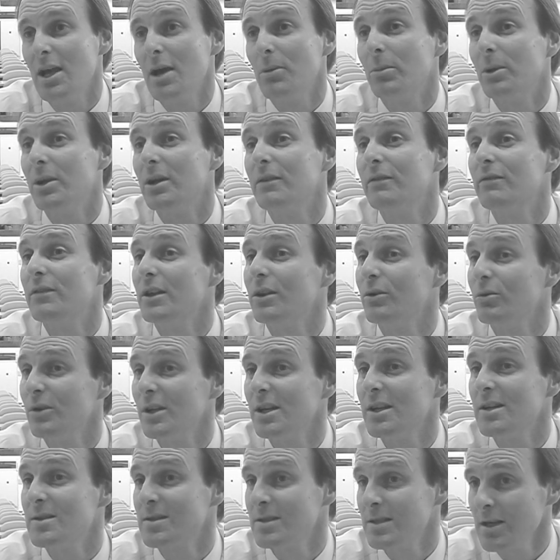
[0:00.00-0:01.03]
But if they're
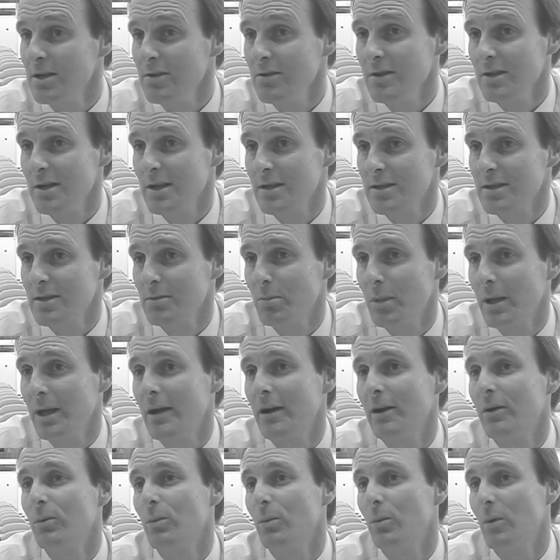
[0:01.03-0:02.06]
really serious
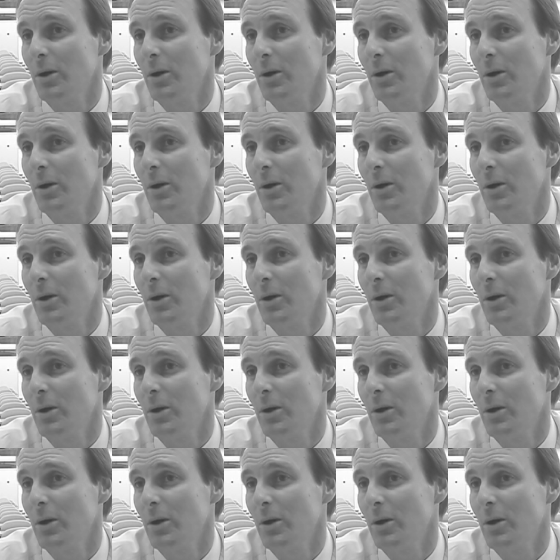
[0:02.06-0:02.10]
about